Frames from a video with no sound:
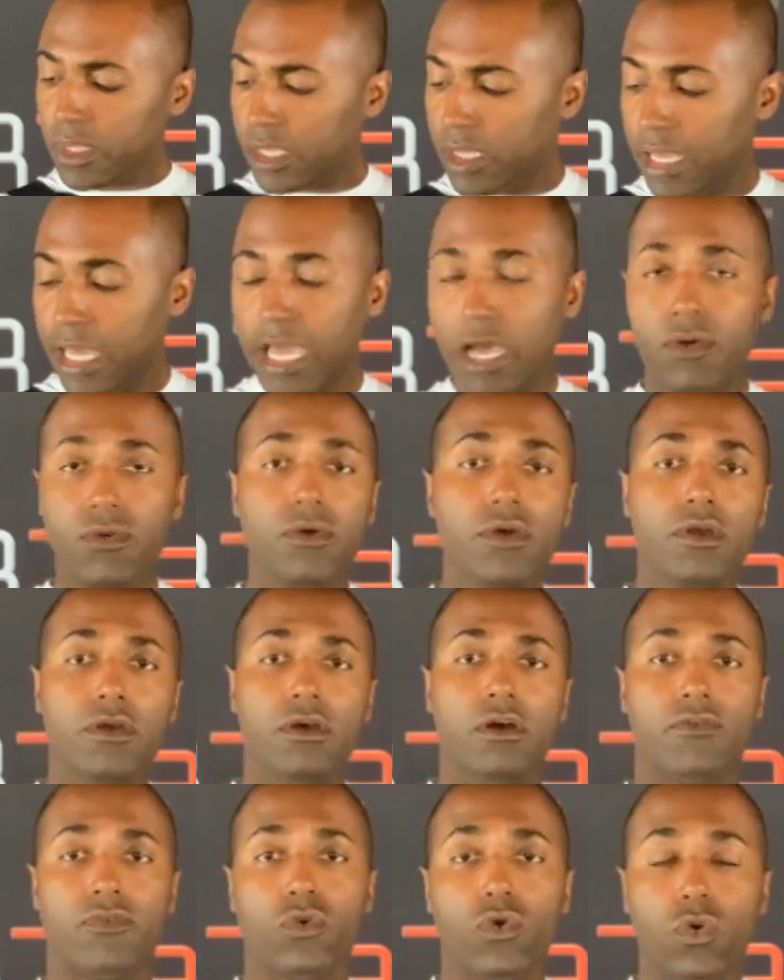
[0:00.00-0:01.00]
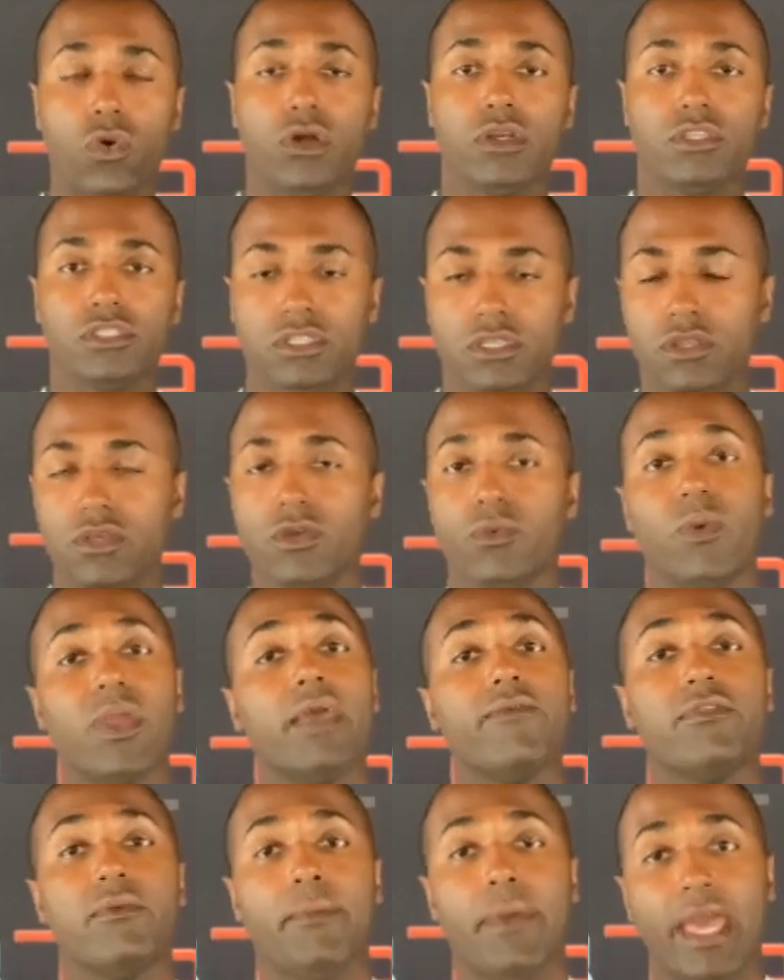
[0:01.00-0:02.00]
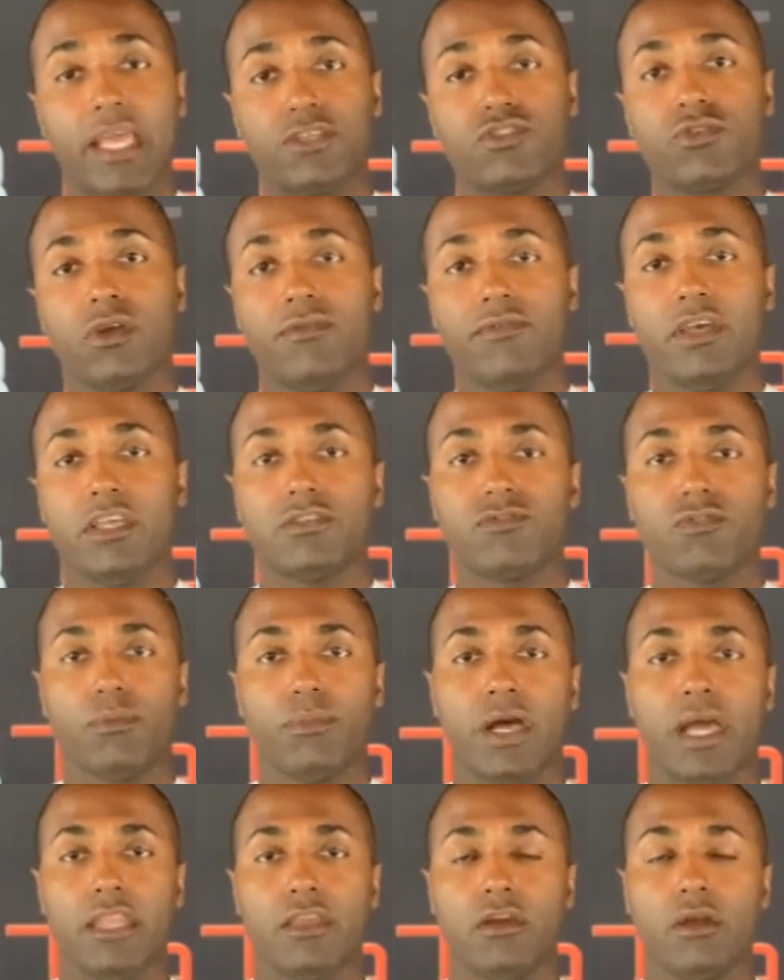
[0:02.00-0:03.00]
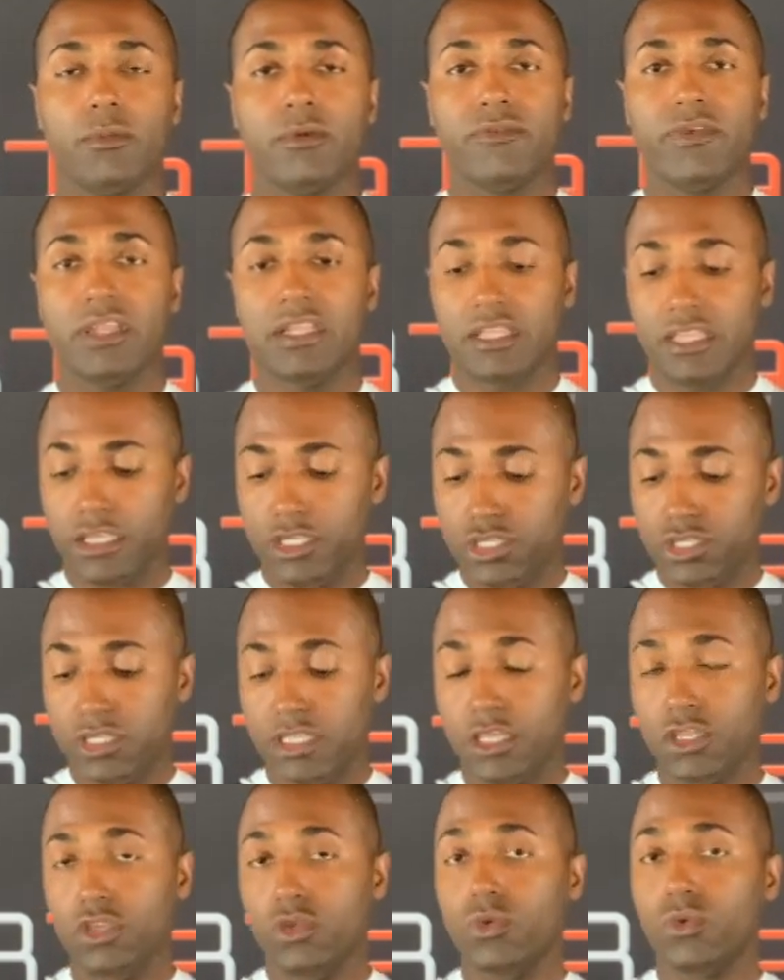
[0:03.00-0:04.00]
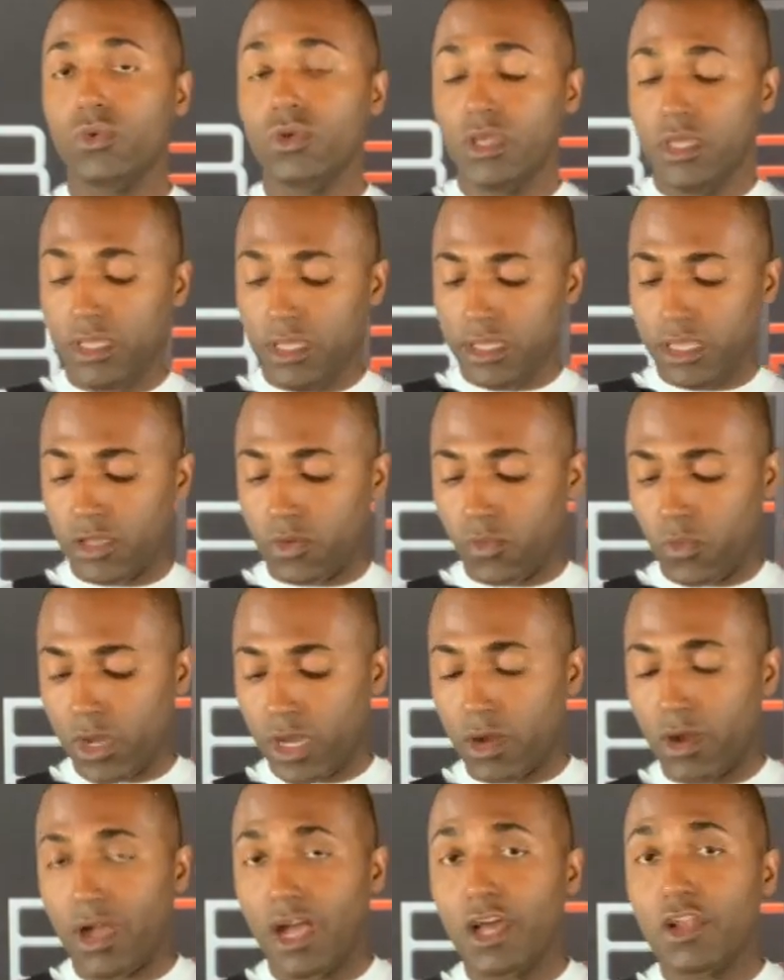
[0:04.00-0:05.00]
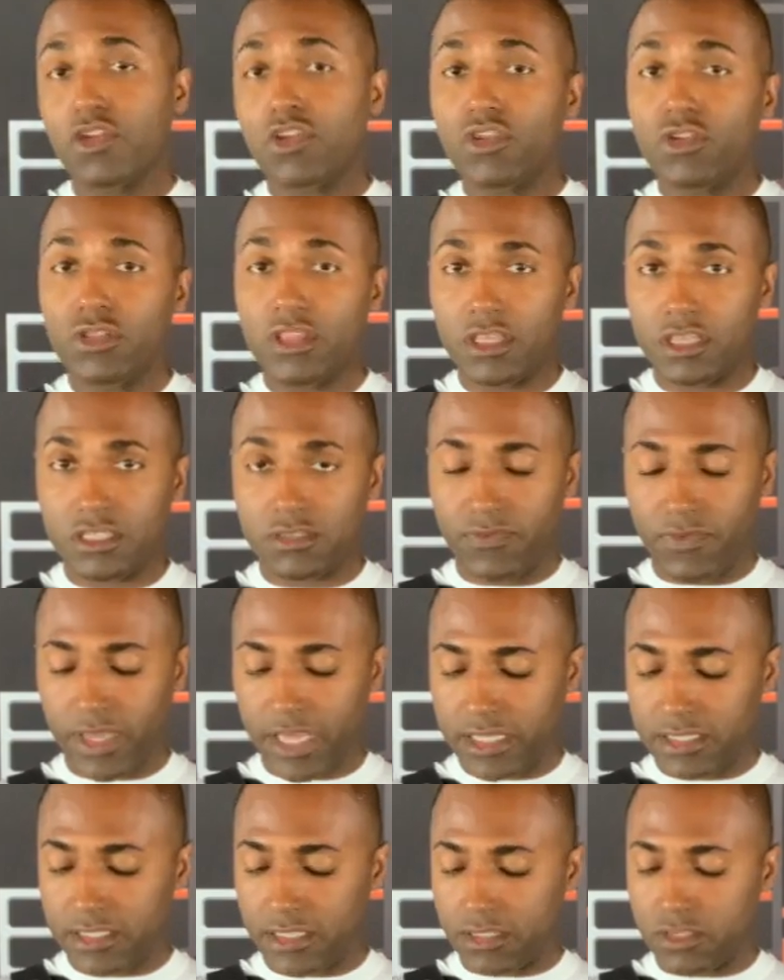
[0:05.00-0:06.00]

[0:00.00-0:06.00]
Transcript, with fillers: Now, of course, we have the Maxx-Dri vest for body armor ventilation that you can wear under this vest.